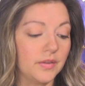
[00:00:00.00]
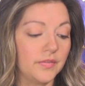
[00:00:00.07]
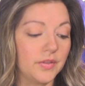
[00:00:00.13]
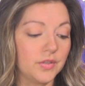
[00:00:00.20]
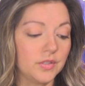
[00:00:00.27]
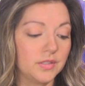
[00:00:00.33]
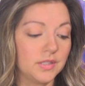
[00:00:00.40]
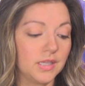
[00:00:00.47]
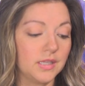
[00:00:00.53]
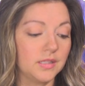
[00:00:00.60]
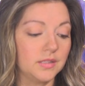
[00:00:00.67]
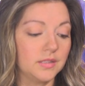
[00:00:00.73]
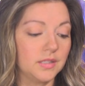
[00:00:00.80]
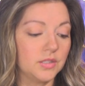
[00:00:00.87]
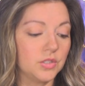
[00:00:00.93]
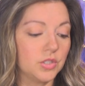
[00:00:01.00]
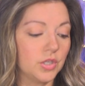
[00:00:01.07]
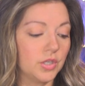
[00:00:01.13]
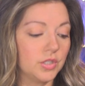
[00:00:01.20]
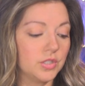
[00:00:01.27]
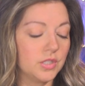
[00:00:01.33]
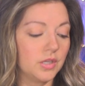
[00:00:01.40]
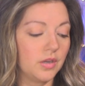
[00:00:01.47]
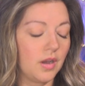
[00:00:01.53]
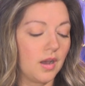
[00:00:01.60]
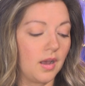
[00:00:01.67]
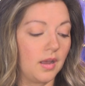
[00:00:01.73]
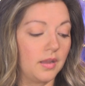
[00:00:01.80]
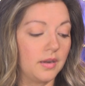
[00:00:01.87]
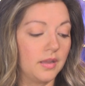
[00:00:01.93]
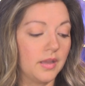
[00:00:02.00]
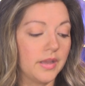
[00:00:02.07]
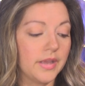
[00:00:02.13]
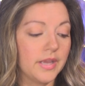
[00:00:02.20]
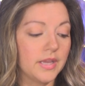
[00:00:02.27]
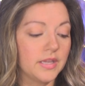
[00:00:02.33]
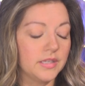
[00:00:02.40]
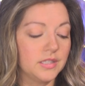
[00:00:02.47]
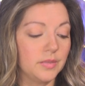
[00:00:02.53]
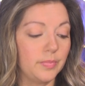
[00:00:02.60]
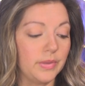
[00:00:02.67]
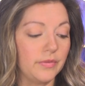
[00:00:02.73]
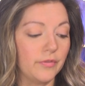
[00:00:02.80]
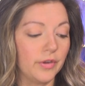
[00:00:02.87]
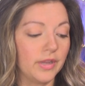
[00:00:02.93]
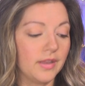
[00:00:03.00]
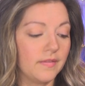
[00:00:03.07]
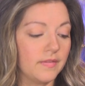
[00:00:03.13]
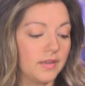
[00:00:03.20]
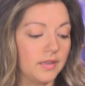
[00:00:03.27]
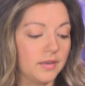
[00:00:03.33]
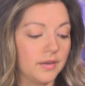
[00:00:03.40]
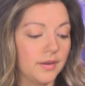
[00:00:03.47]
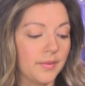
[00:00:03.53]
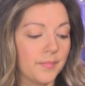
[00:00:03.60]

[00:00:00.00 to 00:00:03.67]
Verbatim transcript: of their sins and turned to God to be forgiven.